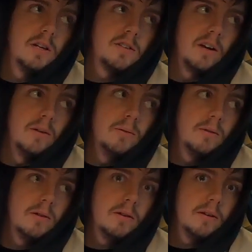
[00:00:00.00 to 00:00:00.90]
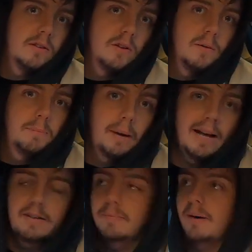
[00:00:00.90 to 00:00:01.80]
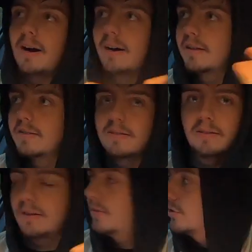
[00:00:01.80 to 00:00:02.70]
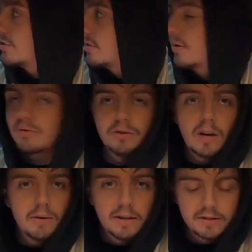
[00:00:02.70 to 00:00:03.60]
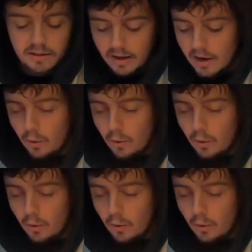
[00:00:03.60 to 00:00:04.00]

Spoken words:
So to passerbys, it just goes unnoticed,